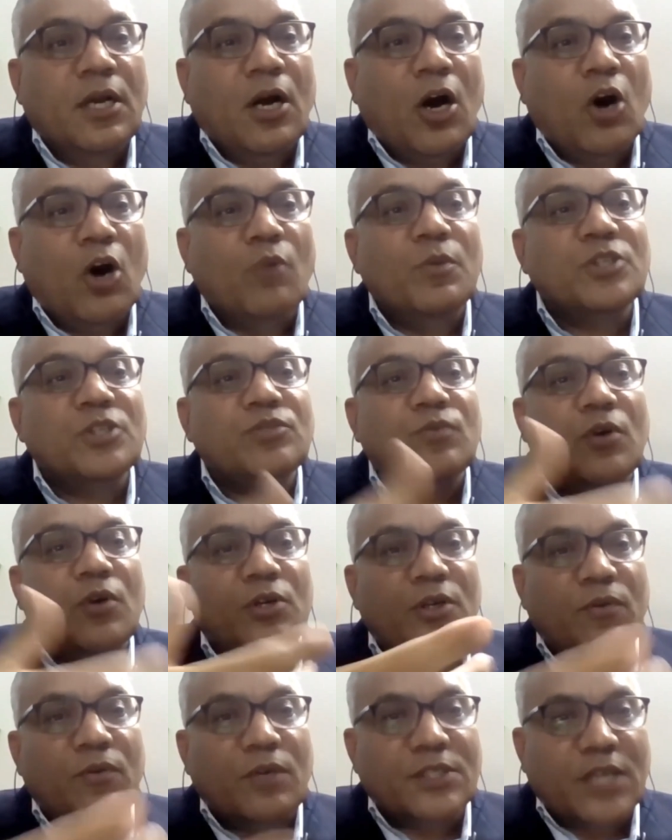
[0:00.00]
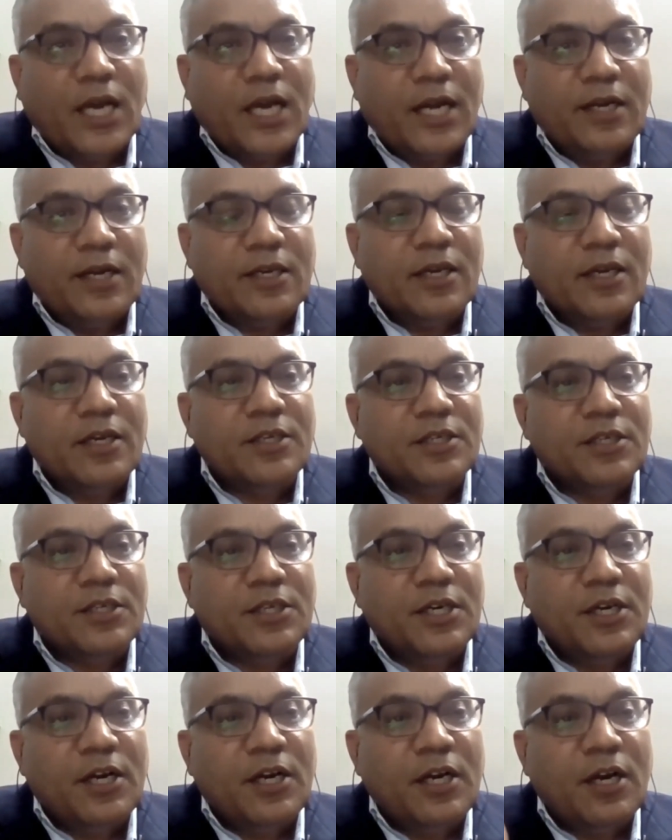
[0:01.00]
How much water was ideally
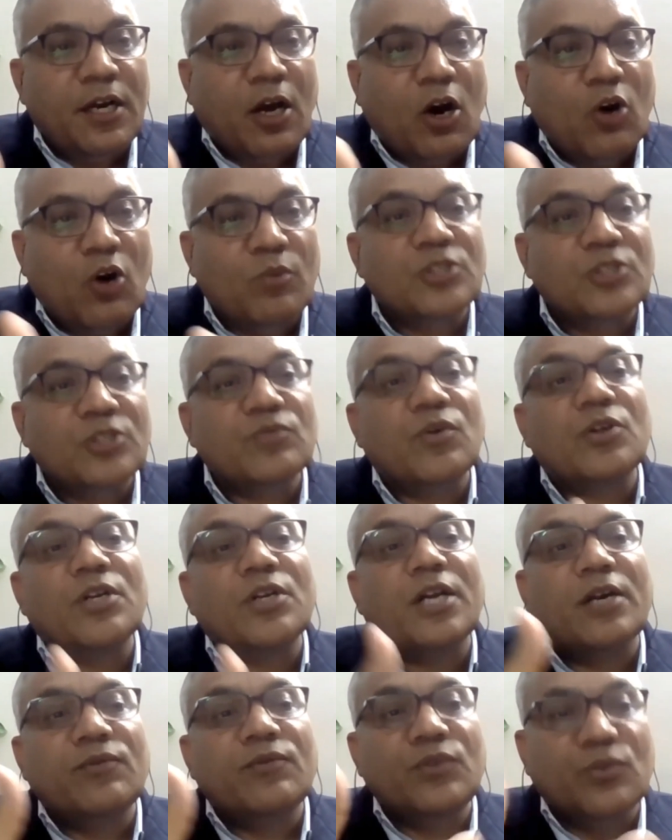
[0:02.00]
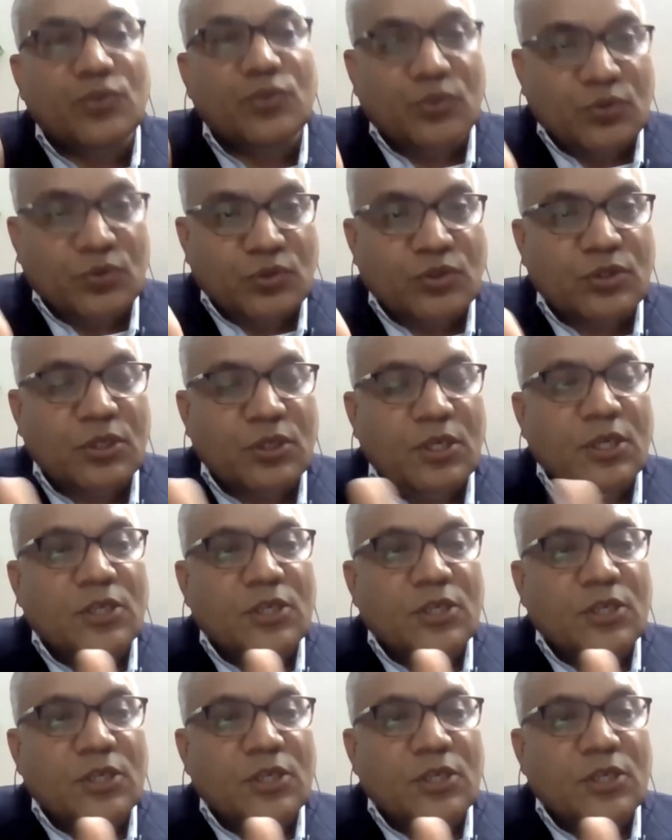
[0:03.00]
needed and how much water have you used?